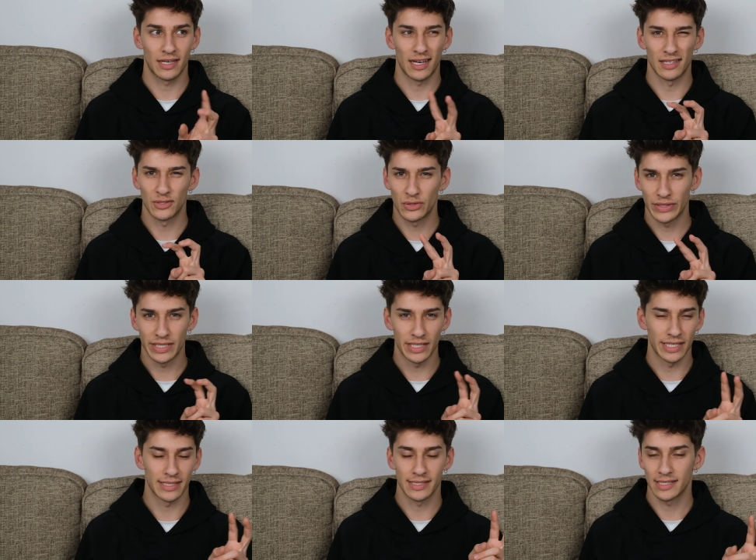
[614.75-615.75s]

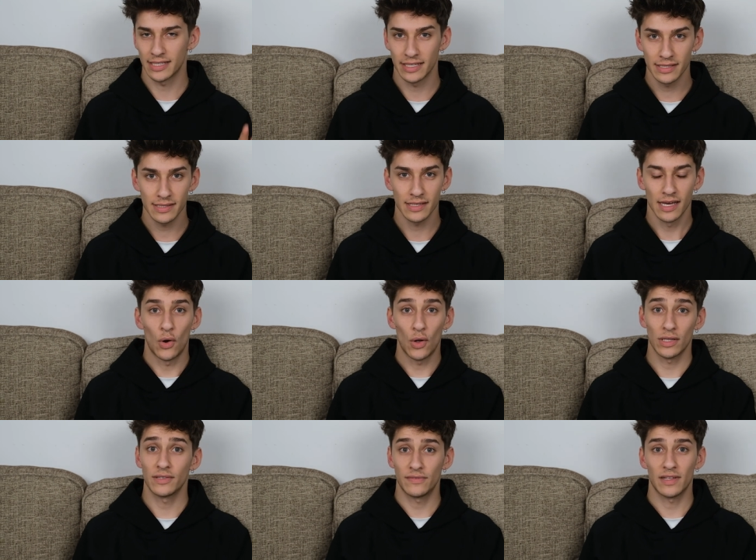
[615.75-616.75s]
country and cities.
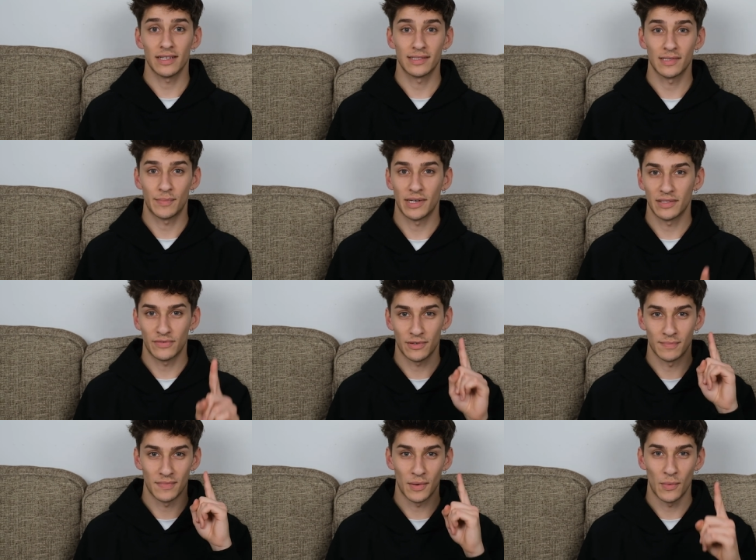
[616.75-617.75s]
All the flights apart
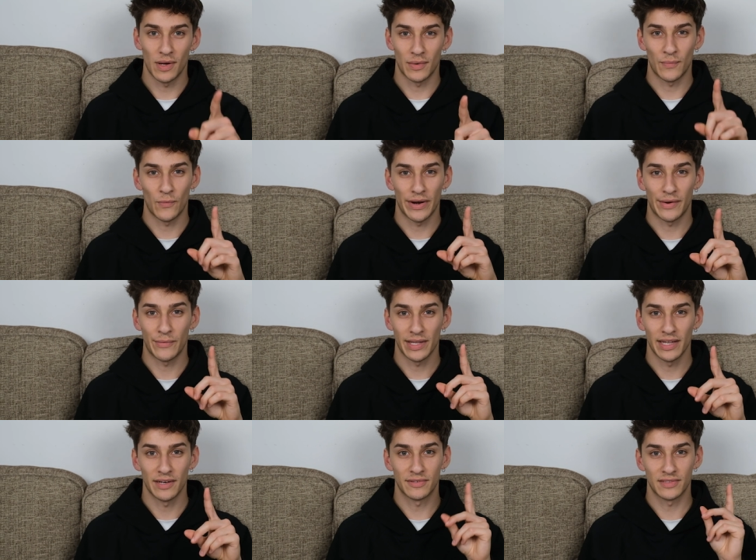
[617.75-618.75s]
from the one where we
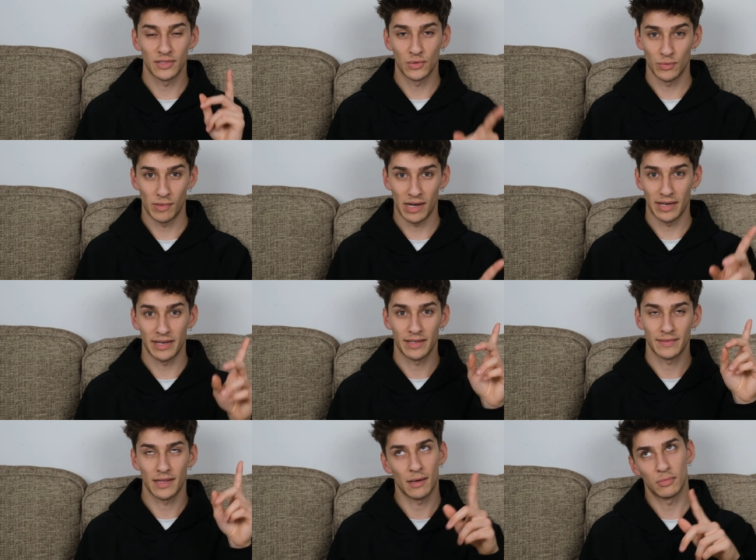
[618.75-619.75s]
left Dubai,
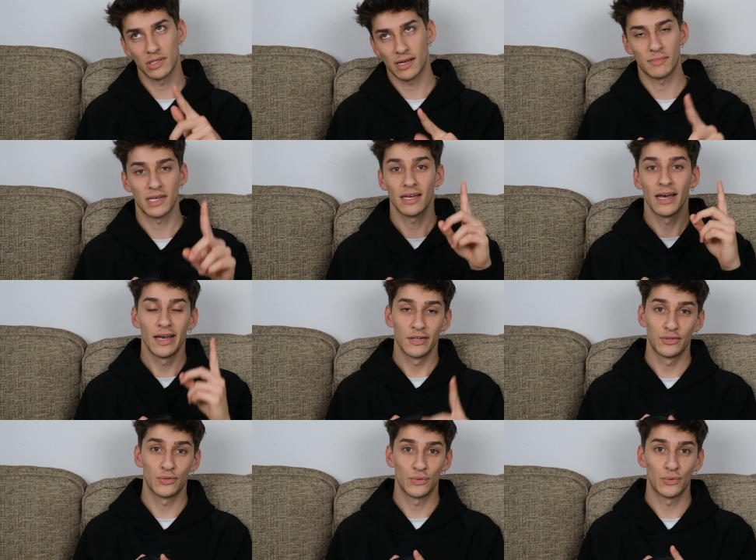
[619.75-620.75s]
Abu
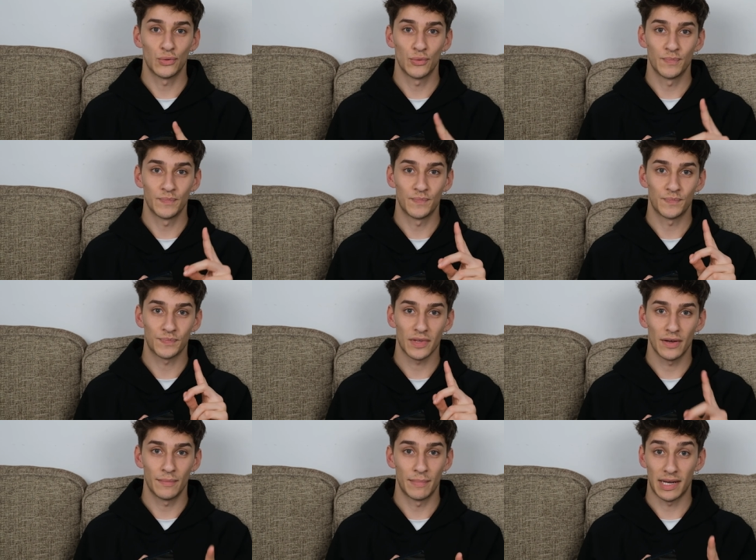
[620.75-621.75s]
Dhabi, to
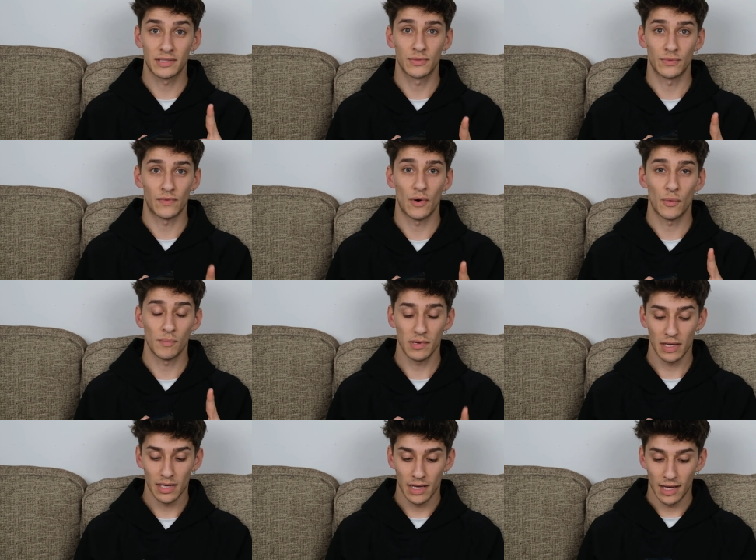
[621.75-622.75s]
back to Rome.
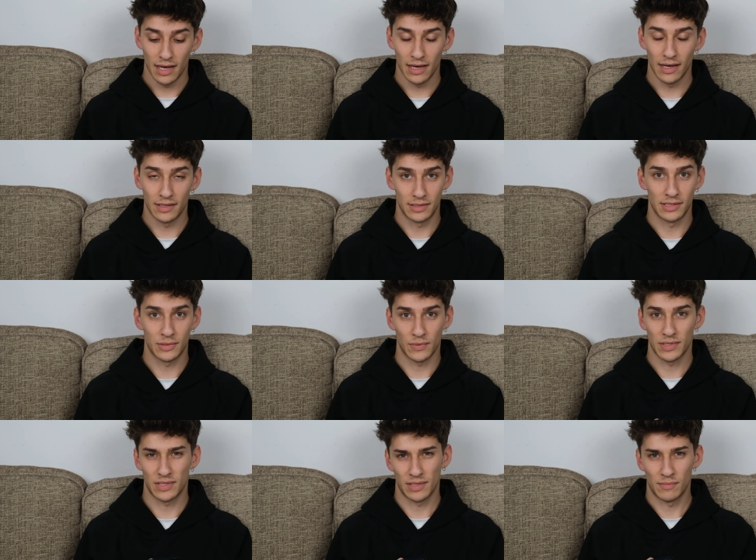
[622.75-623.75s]
This
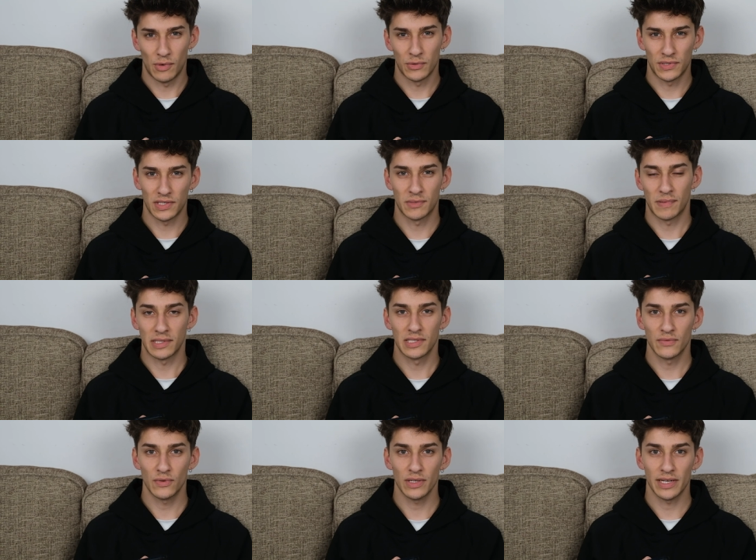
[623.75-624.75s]
was the most
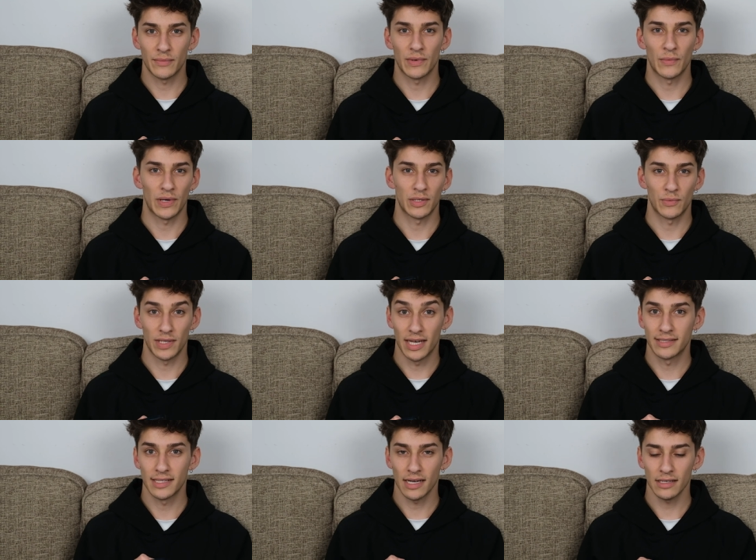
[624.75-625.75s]
expensive one and we went with
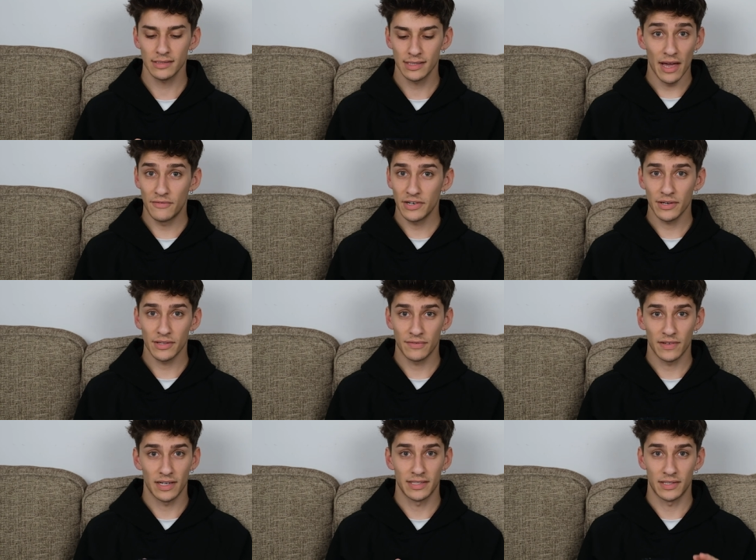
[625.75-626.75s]
Etihad. Every other
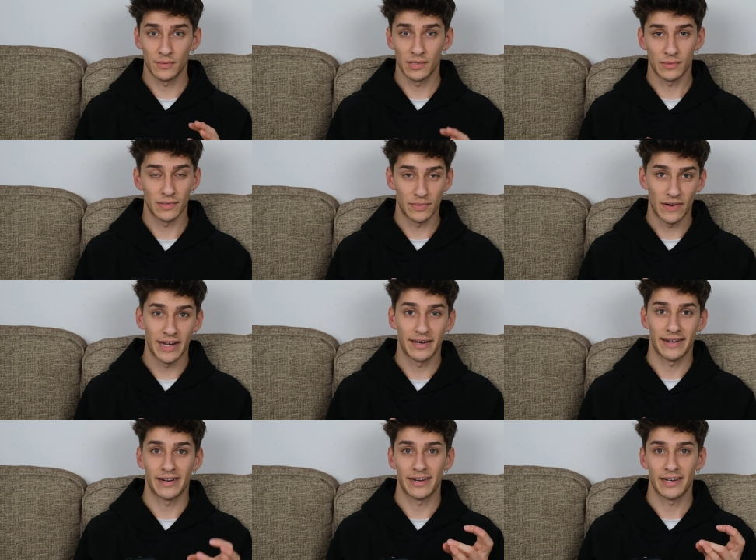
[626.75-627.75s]
flight it was with Ryanair